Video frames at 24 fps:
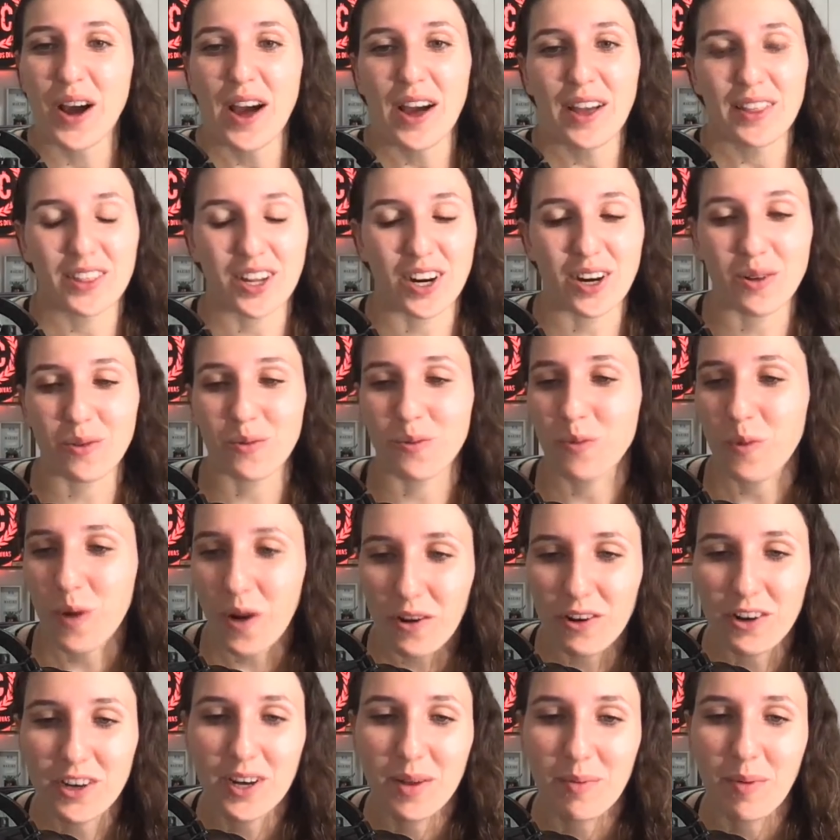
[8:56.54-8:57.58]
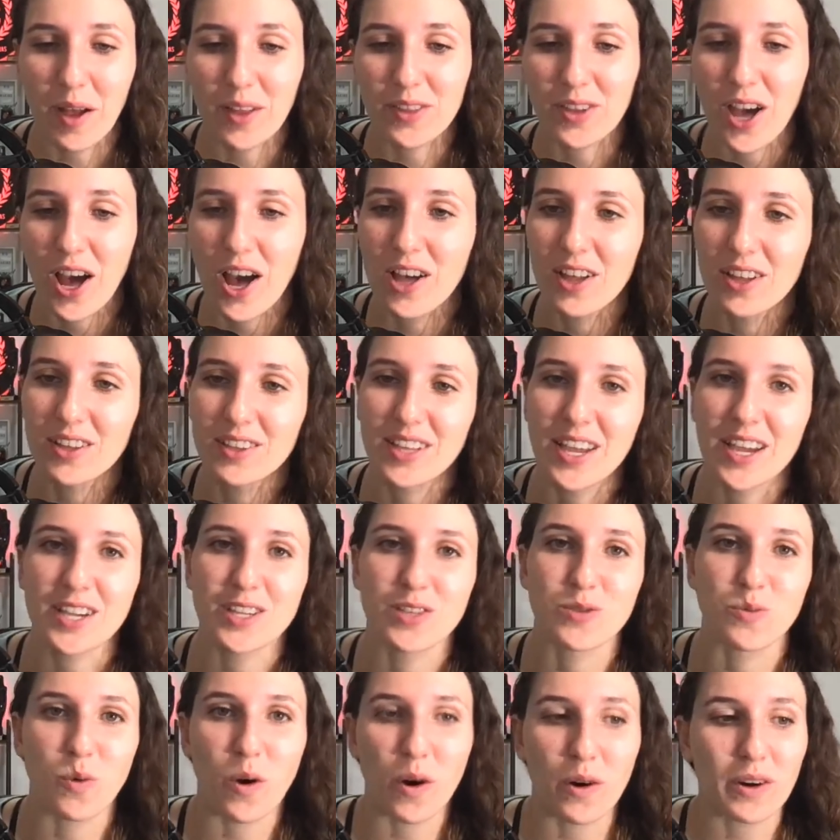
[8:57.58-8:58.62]
that are worried about the
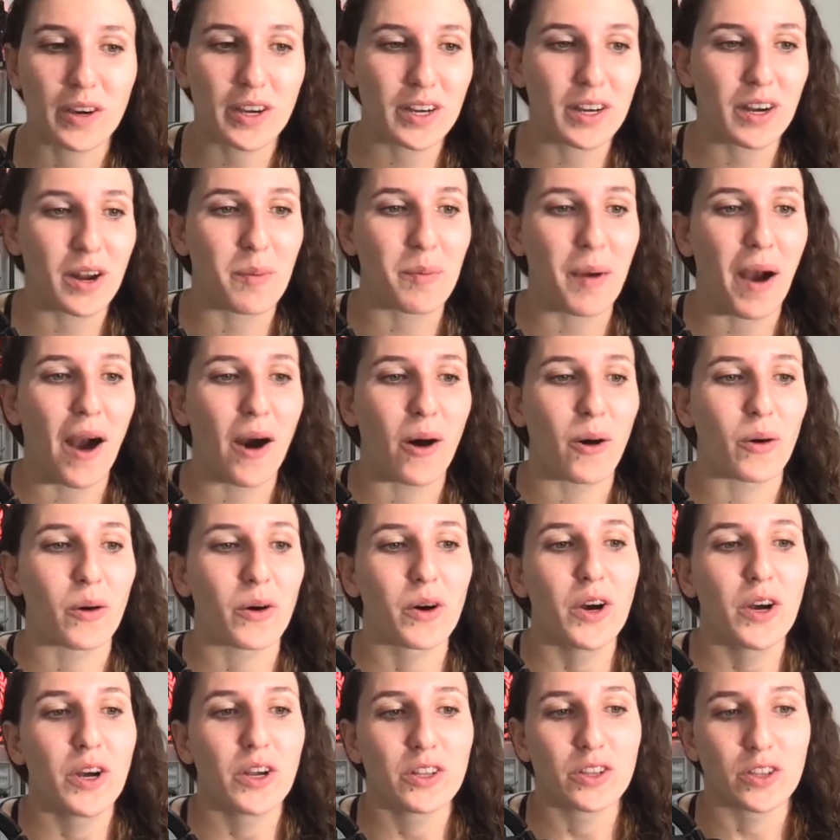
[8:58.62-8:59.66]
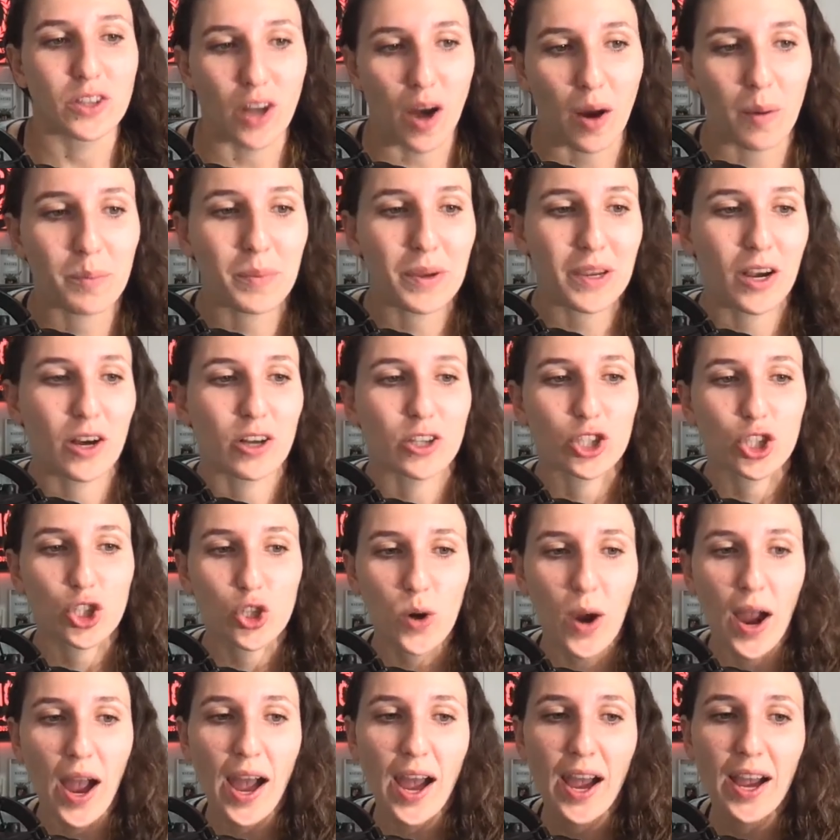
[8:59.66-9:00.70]
holidays, worried about not being on
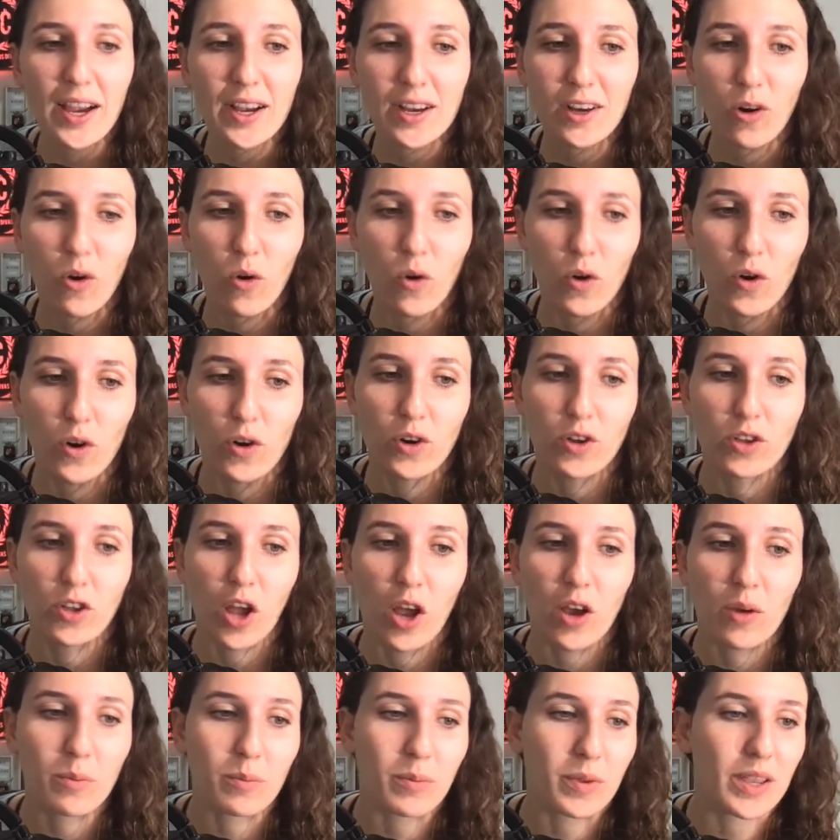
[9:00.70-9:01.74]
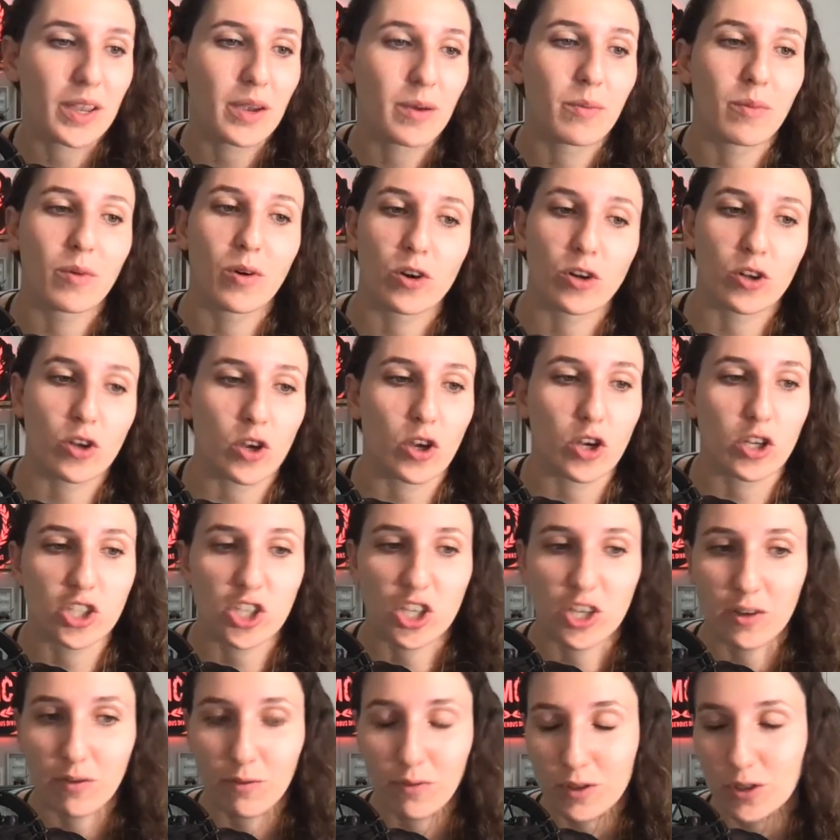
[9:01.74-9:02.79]
track or not being able to
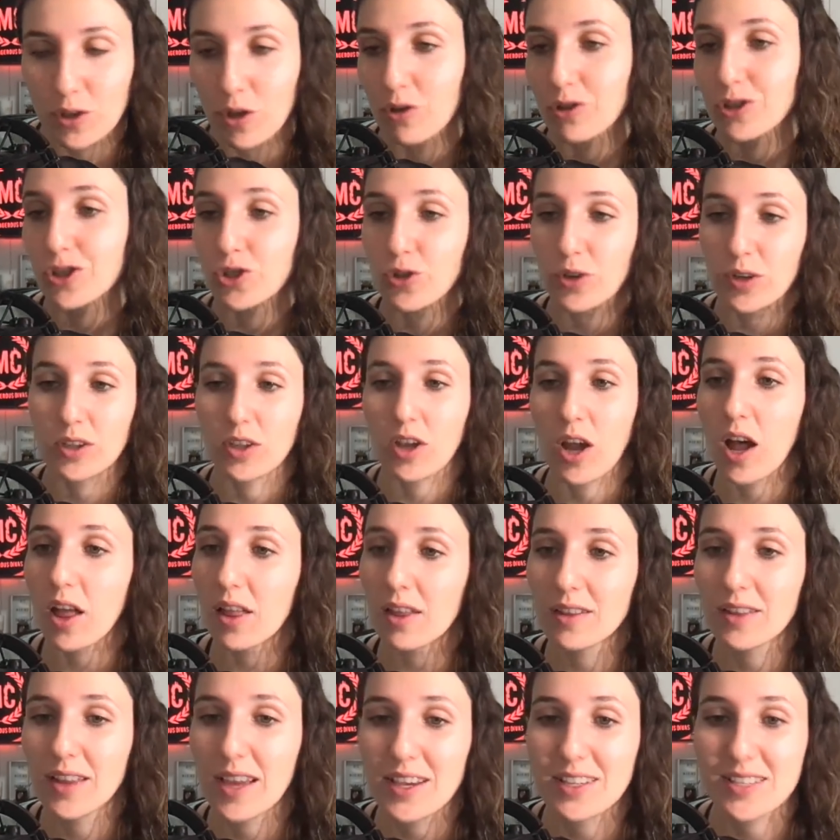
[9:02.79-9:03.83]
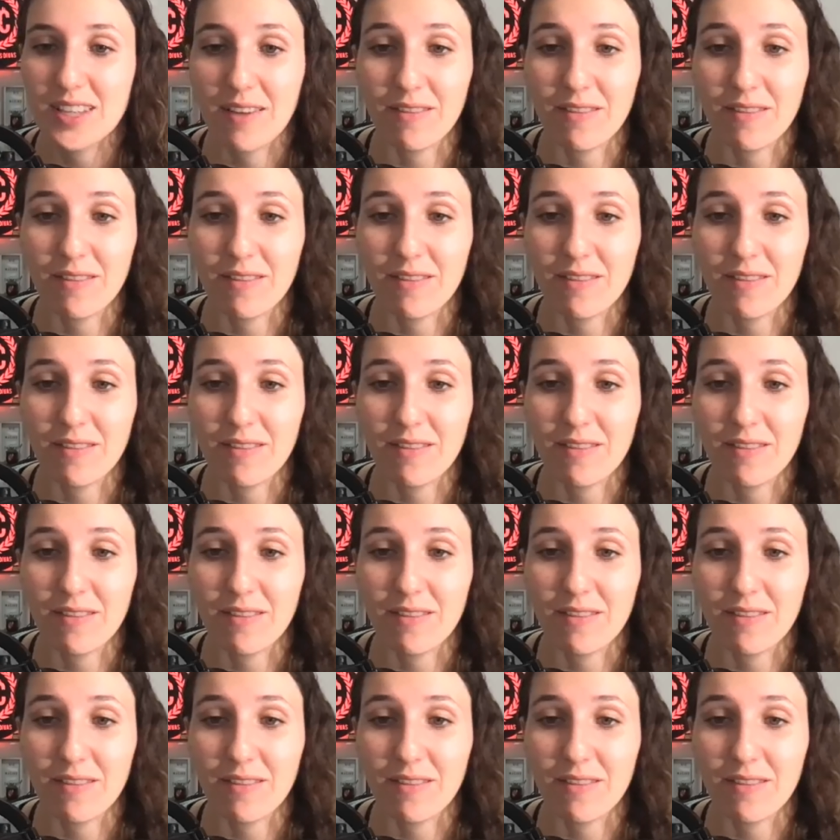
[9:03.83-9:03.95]
achieve results during the holidays, I've